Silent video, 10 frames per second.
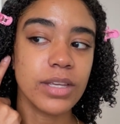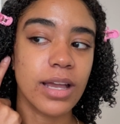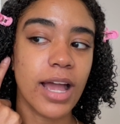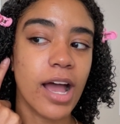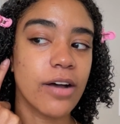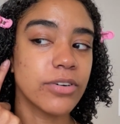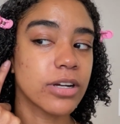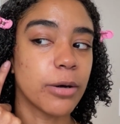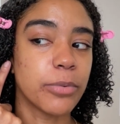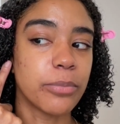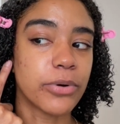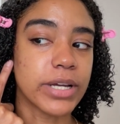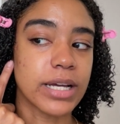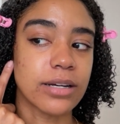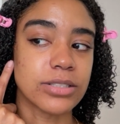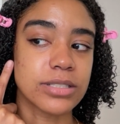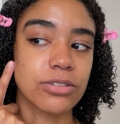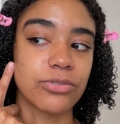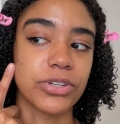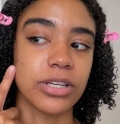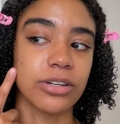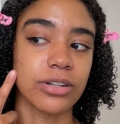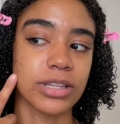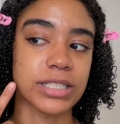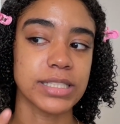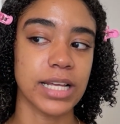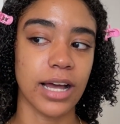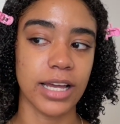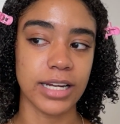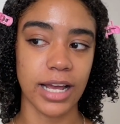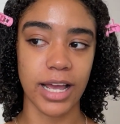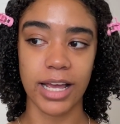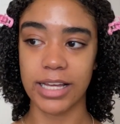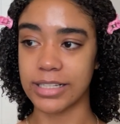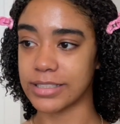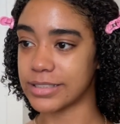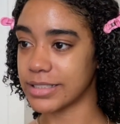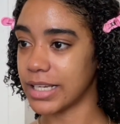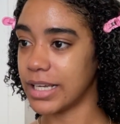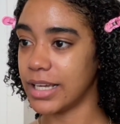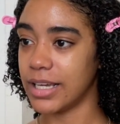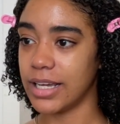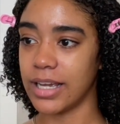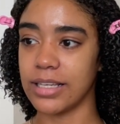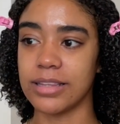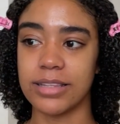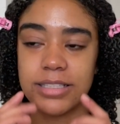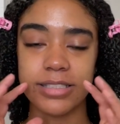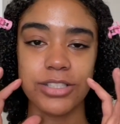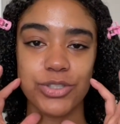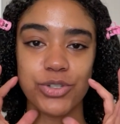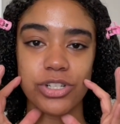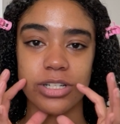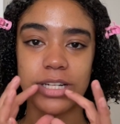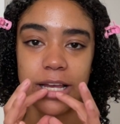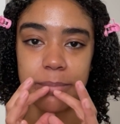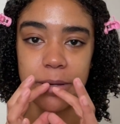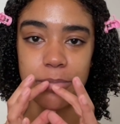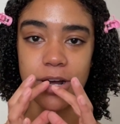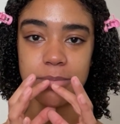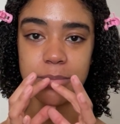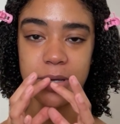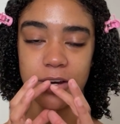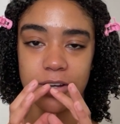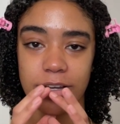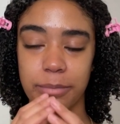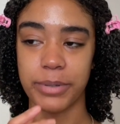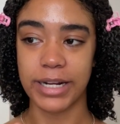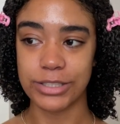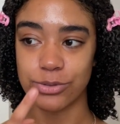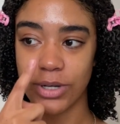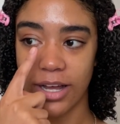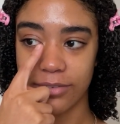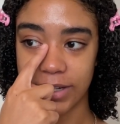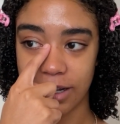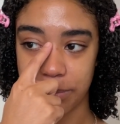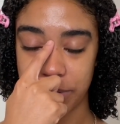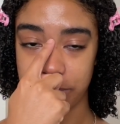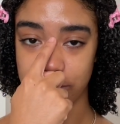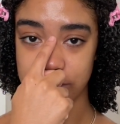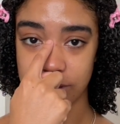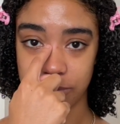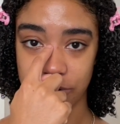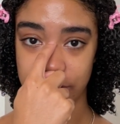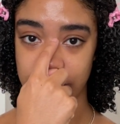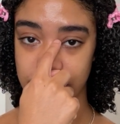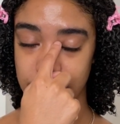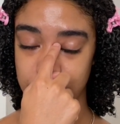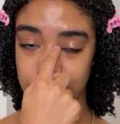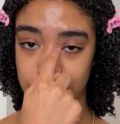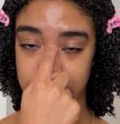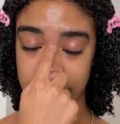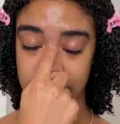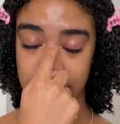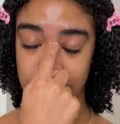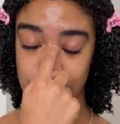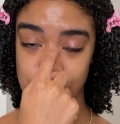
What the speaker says: I have a couple breakouts over here on this side, and this is usually like my problem area, but I do have like a pimple somewhere here in the middle of my